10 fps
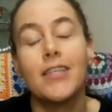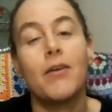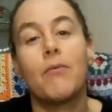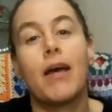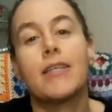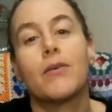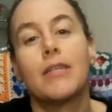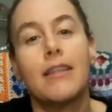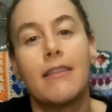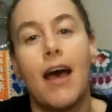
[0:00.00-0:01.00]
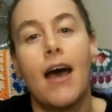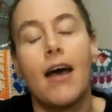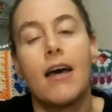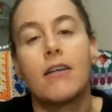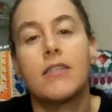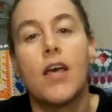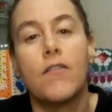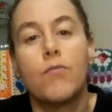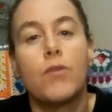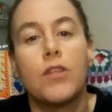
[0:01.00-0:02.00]
Anyway, so I did that and I
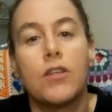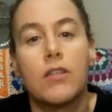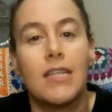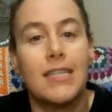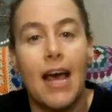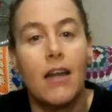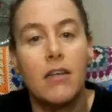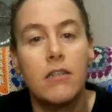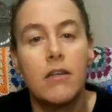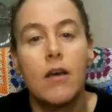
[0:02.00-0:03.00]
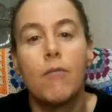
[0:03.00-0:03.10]
served them with just a salad.